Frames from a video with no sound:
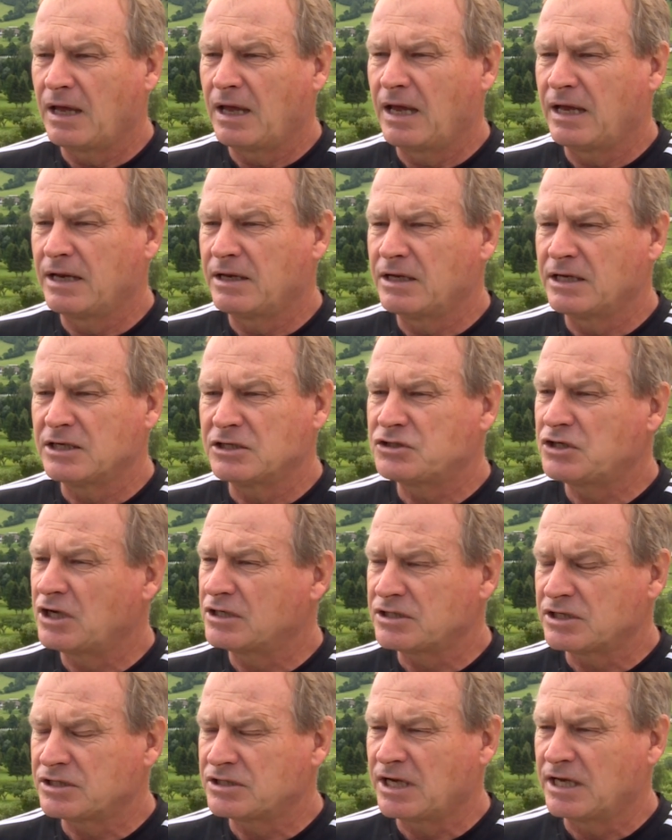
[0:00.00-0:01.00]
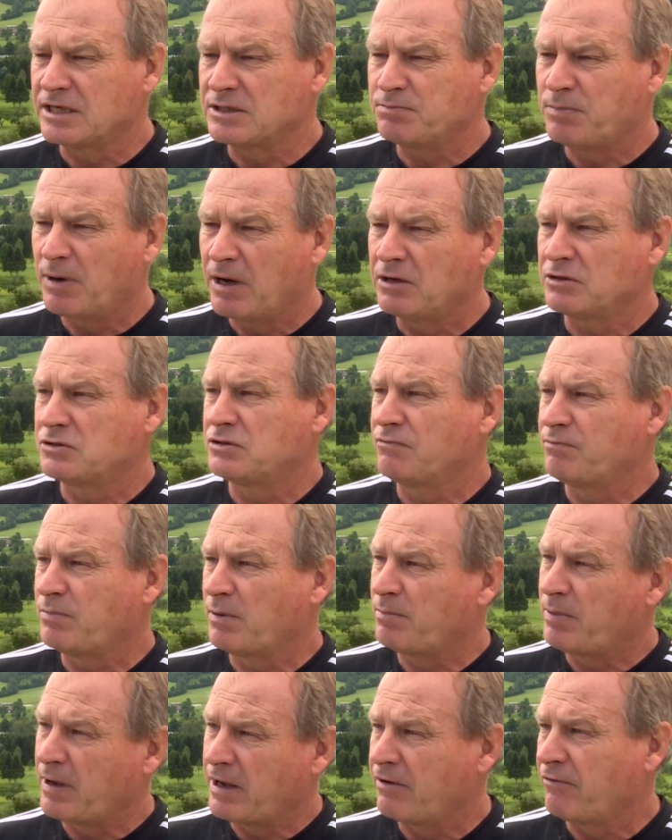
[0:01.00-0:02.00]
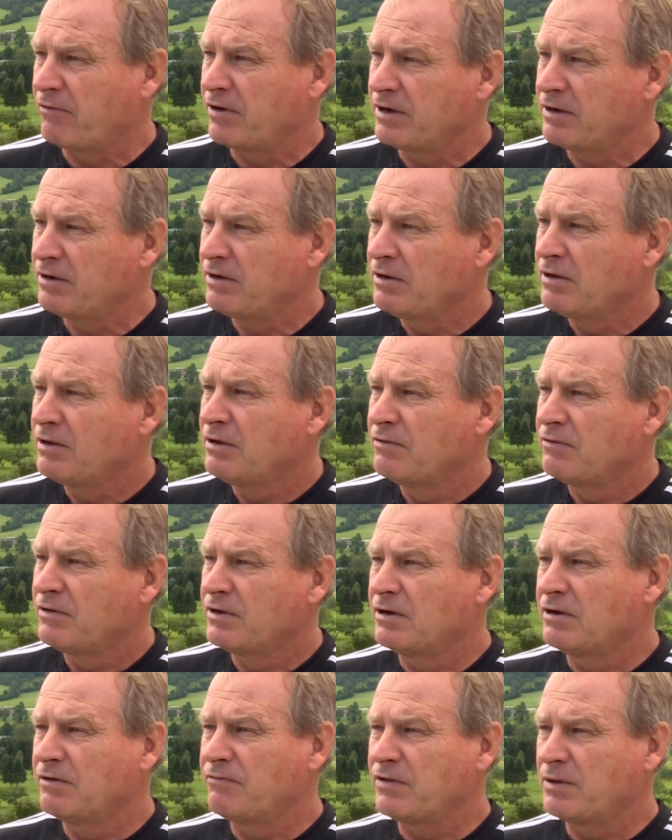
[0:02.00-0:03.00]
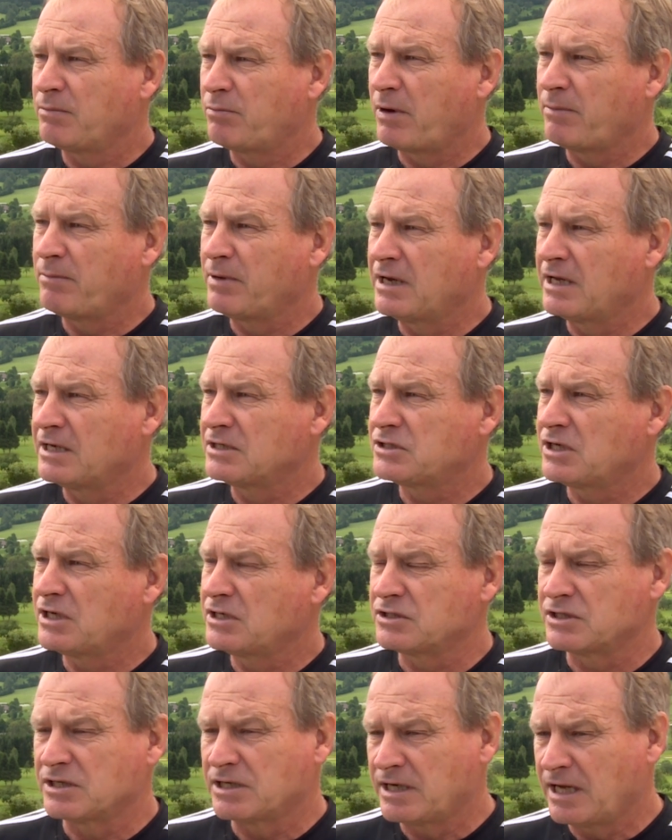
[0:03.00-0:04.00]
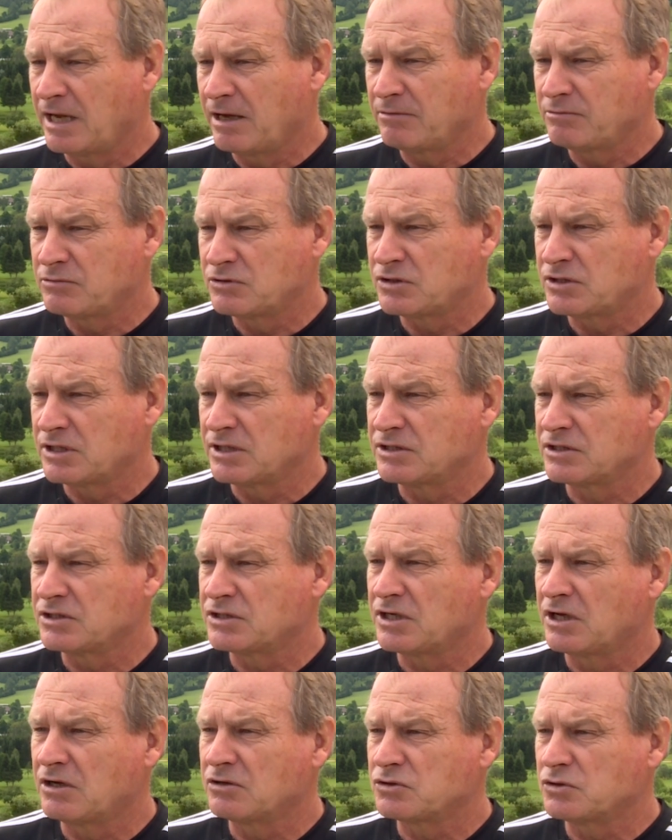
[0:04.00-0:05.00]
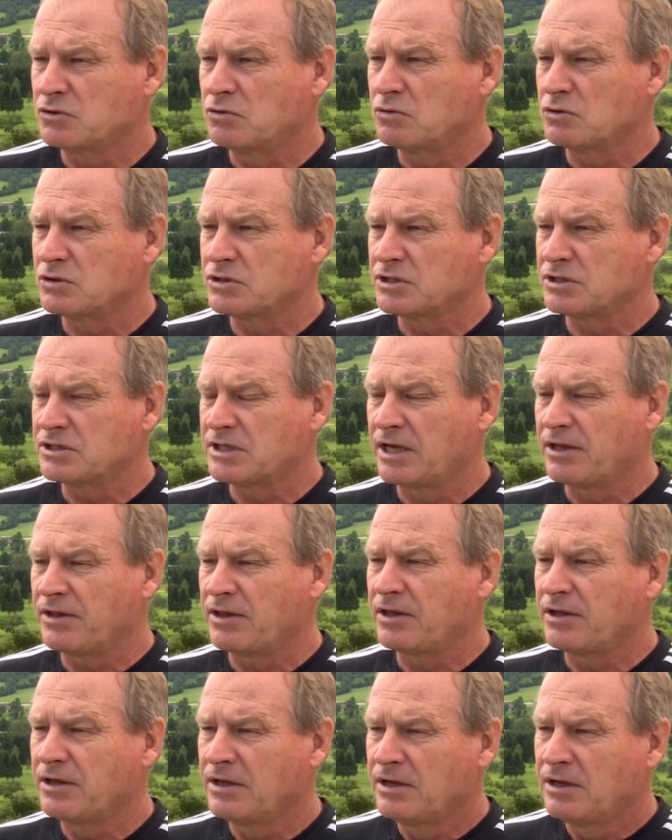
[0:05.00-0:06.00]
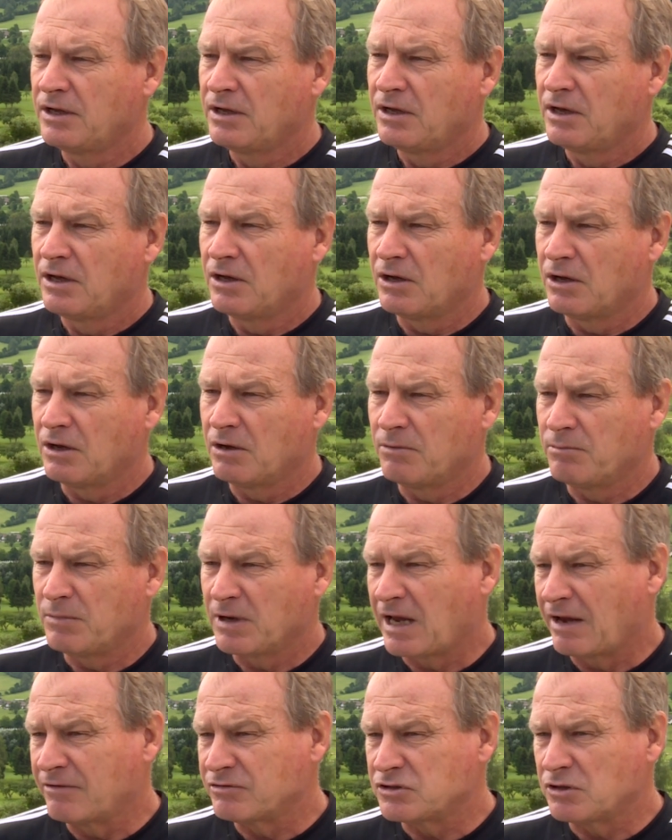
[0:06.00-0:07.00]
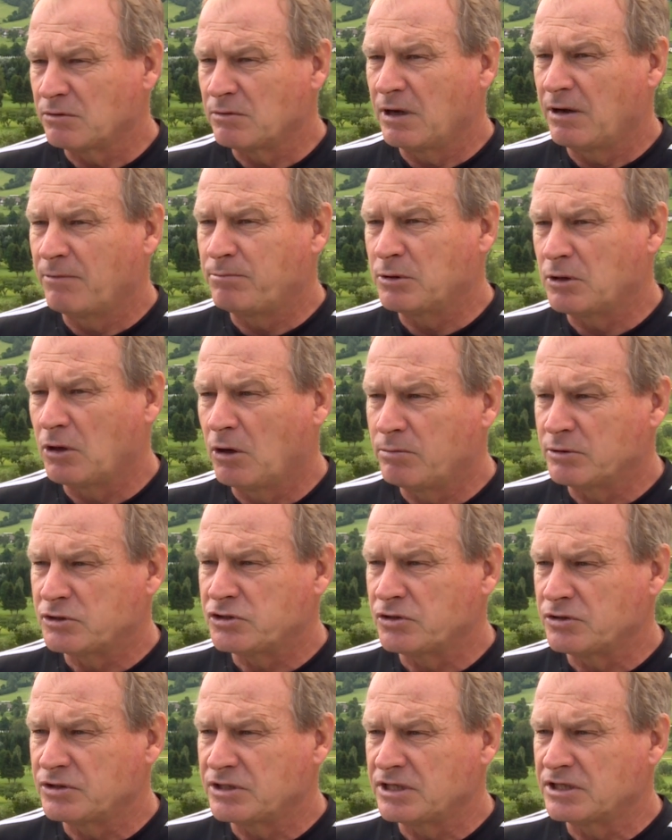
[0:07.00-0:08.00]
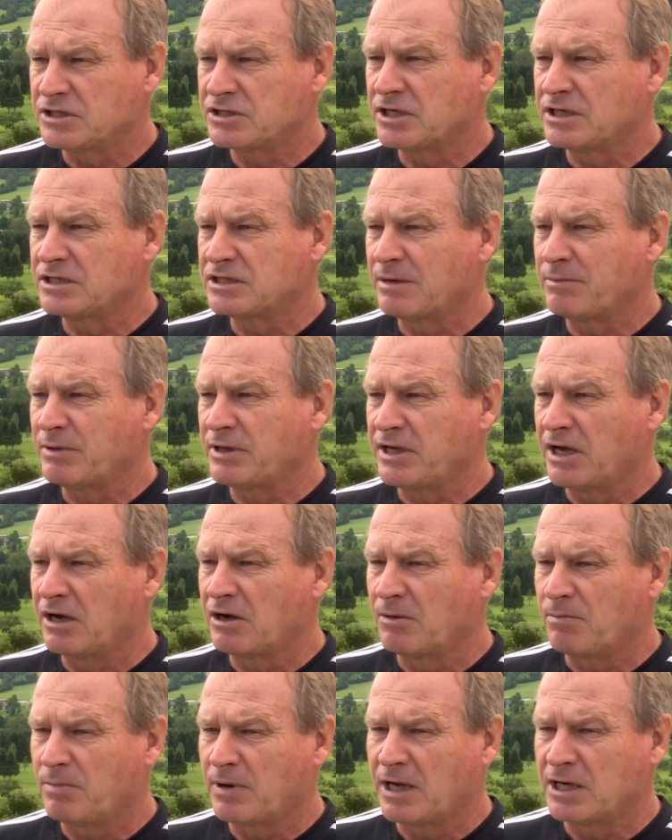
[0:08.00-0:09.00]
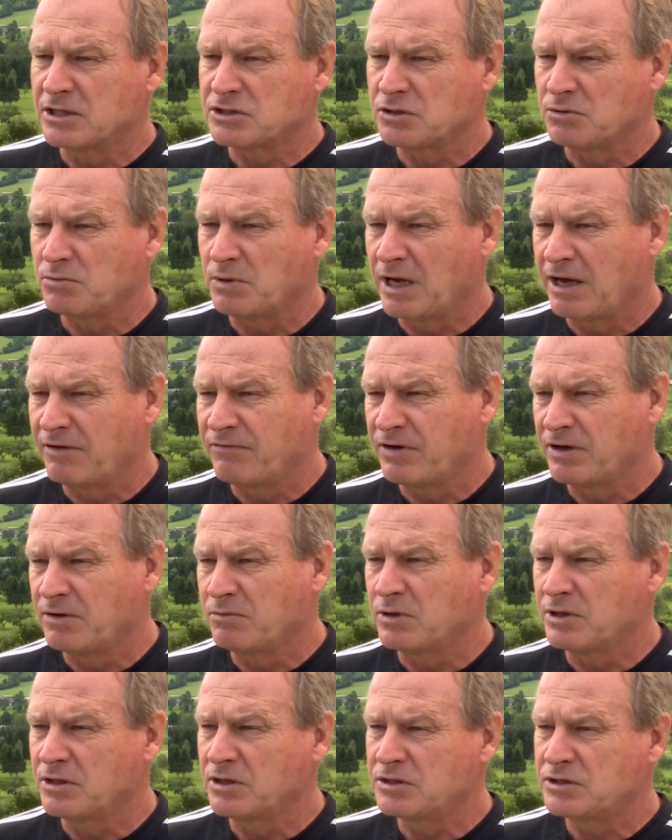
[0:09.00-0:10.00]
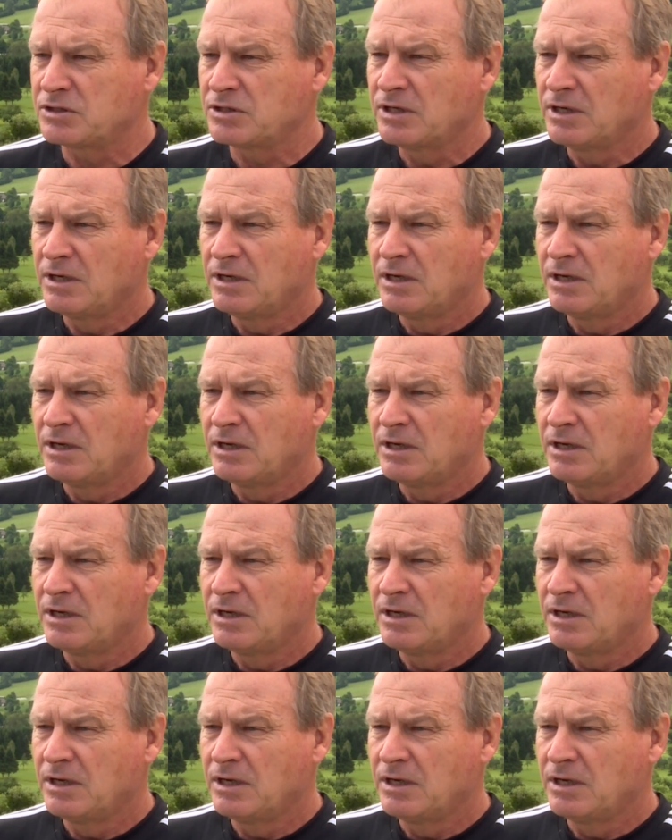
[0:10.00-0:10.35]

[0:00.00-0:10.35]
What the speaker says: it's, as I say, it's part of preparing for the Premier League season. And now the season starts on August the 10th. It gave us an opportunity to see some of the younger players who we have here with us.